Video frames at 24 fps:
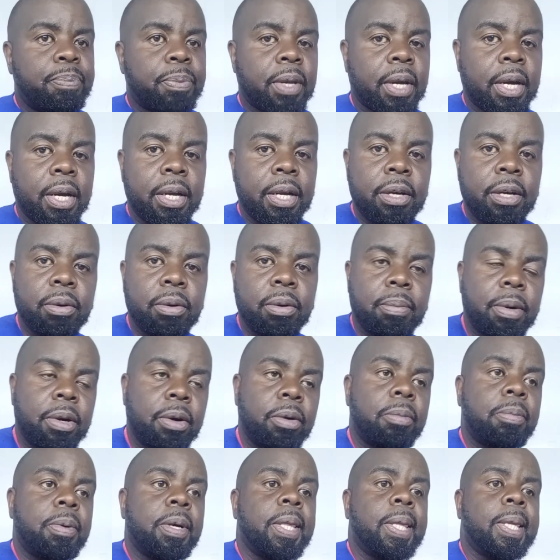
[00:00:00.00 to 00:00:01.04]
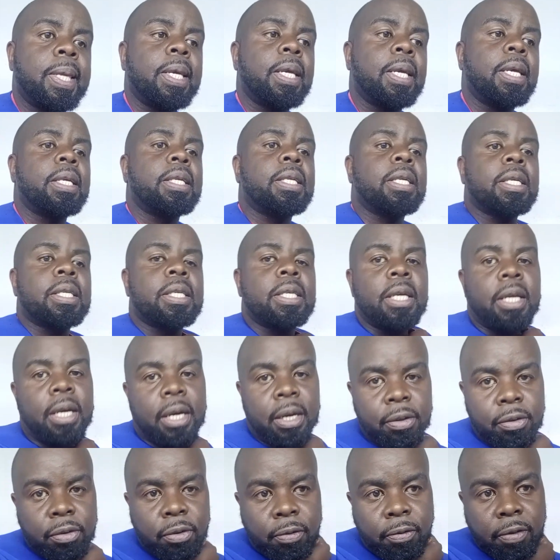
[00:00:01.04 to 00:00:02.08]
Cardiomyopathy is a
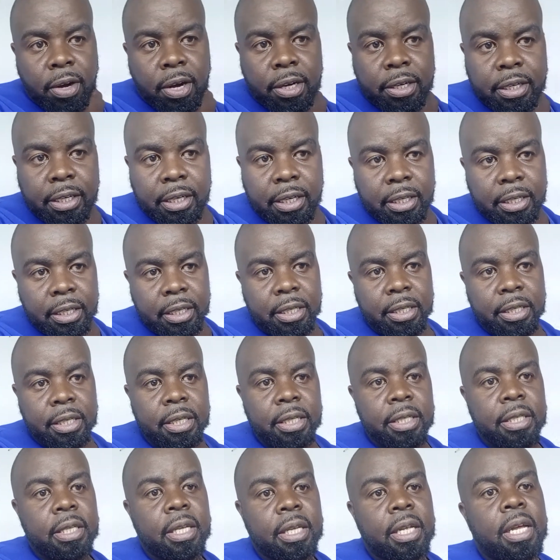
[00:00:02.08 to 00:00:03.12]
series of heart diseases